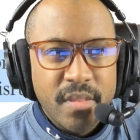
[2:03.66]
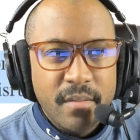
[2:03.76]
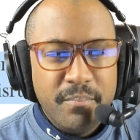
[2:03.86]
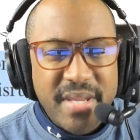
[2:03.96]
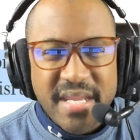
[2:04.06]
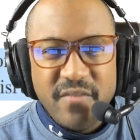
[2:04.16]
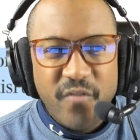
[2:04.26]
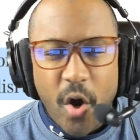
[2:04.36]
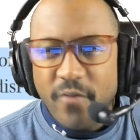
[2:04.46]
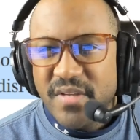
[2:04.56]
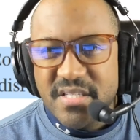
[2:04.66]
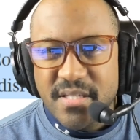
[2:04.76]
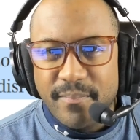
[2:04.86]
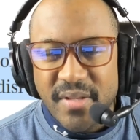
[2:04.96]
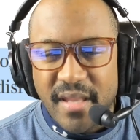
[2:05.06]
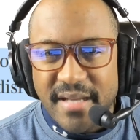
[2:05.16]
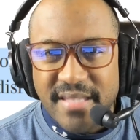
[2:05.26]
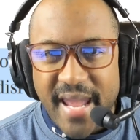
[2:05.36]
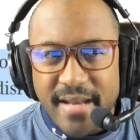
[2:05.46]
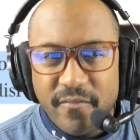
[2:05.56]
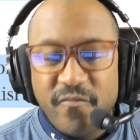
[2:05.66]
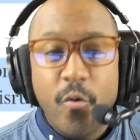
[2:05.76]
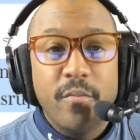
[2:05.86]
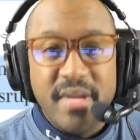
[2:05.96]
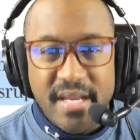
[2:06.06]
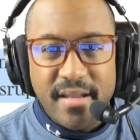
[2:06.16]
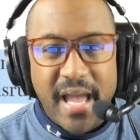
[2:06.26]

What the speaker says: being involved in something like that, for me,